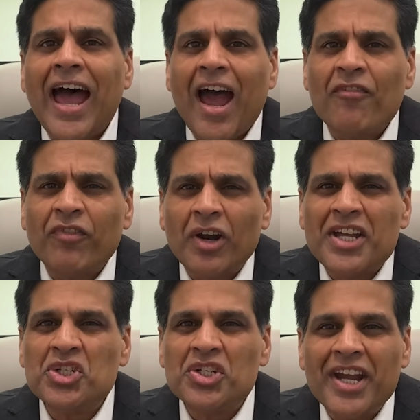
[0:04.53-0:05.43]
After
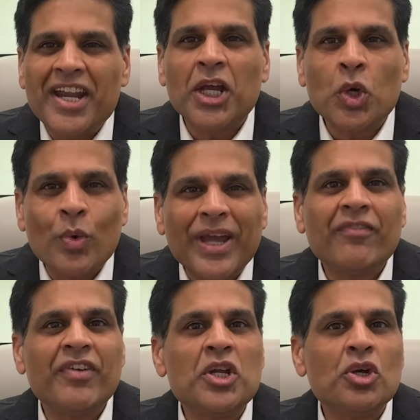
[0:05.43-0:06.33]
I shared a
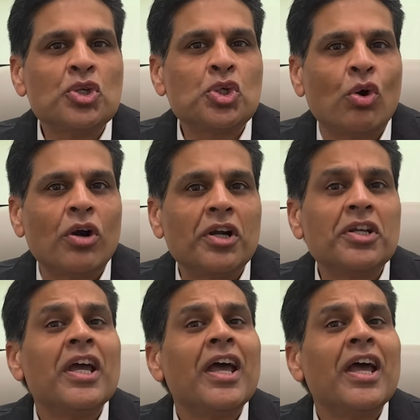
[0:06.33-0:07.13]
quick video short